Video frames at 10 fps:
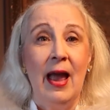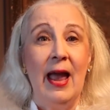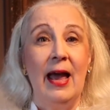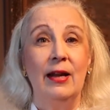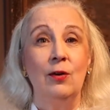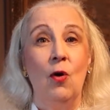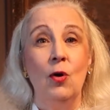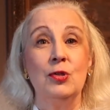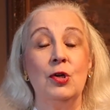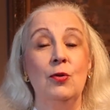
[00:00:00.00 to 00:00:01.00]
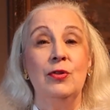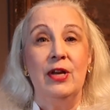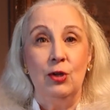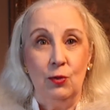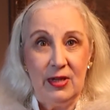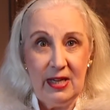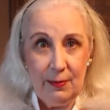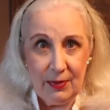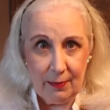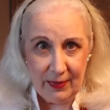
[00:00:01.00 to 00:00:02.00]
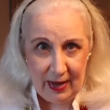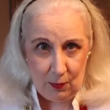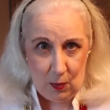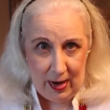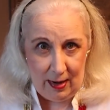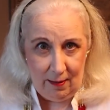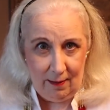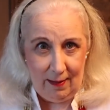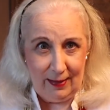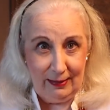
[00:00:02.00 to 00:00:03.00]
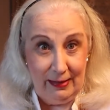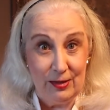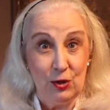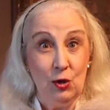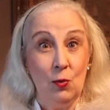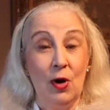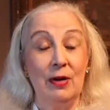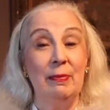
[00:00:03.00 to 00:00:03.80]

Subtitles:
and also that you keep them that way, unless you want to